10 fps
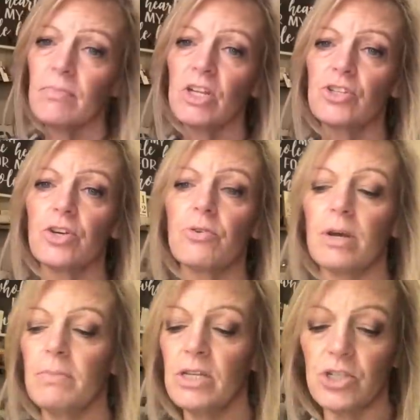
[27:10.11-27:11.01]
So I
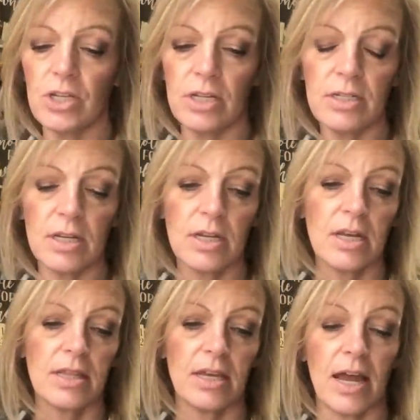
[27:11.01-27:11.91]
mentioned
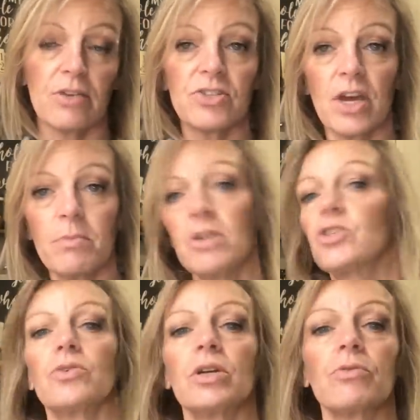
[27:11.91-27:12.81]
that outside my
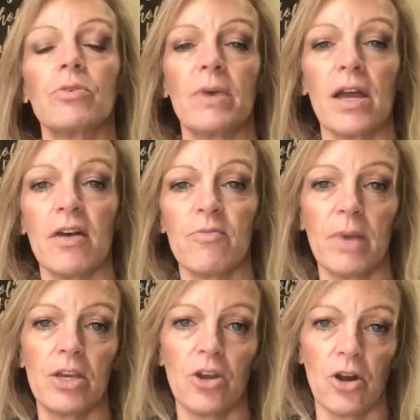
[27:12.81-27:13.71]
sewing room I have
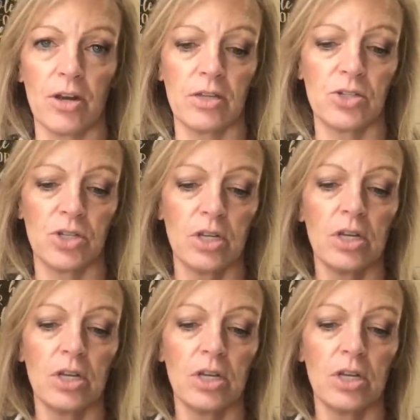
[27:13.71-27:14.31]
my yardage.